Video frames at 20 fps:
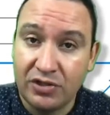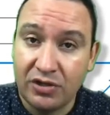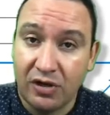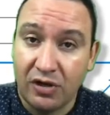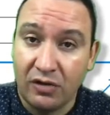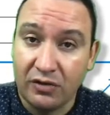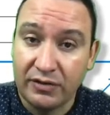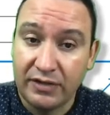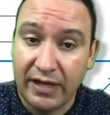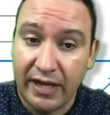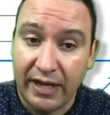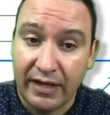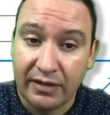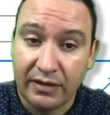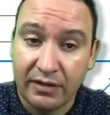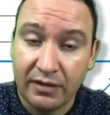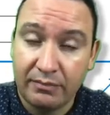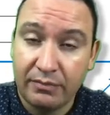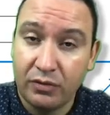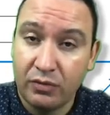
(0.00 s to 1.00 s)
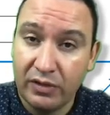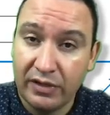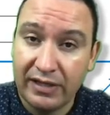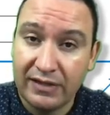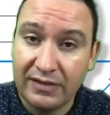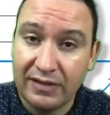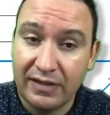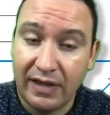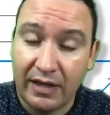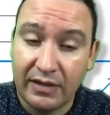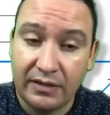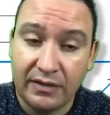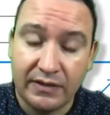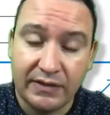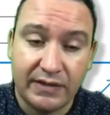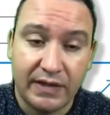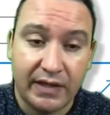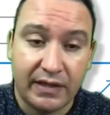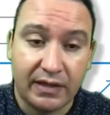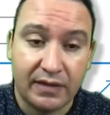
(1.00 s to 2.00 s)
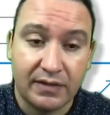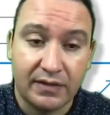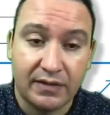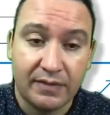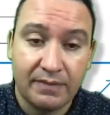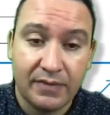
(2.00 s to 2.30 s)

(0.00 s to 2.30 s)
alt tag, but we'll get to that in a second.